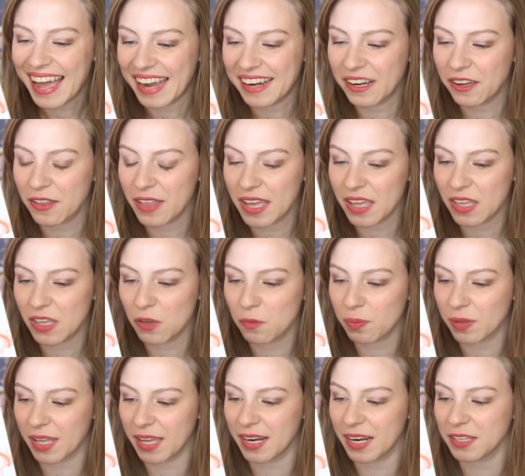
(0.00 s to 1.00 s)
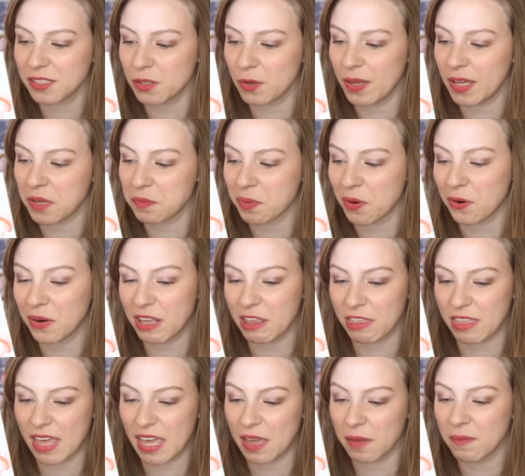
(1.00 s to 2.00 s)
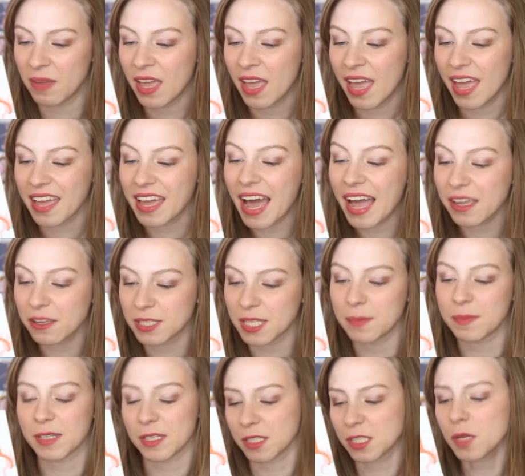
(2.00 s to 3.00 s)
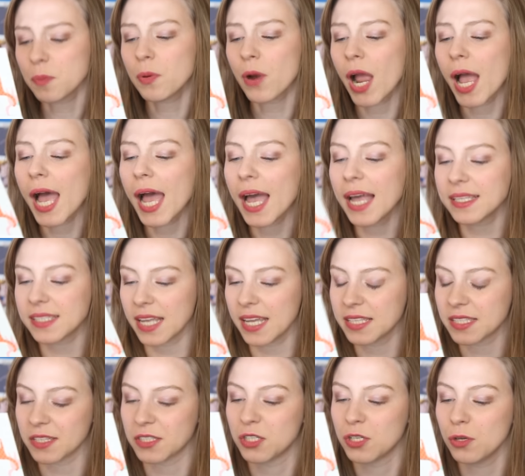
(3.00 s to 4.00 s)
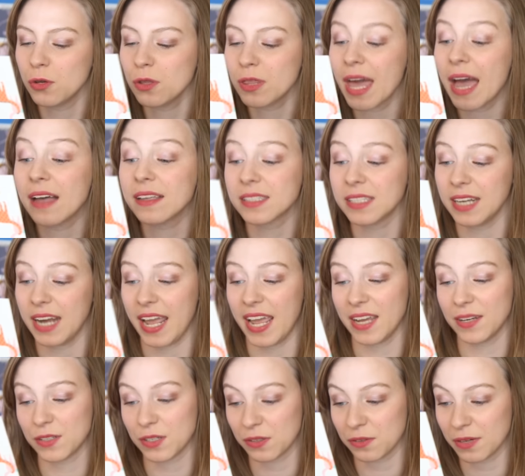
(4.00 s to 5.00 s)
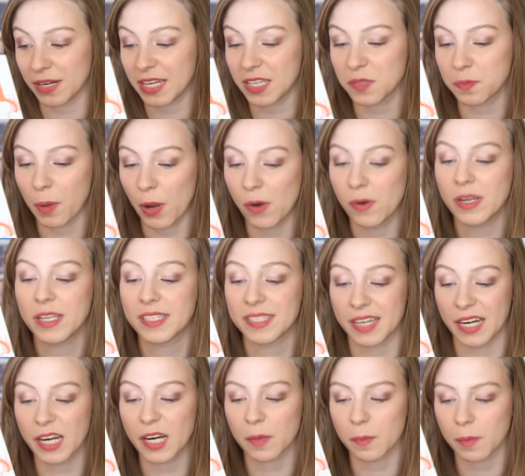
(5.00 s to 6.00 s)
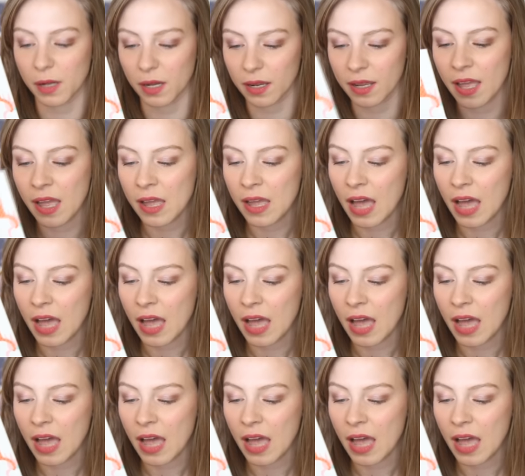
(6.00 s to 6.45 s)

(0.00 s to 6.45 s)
I know that you plan on doing a pony theme and got you something. Surprise! It's a two thousand eight Darice pony sticker book.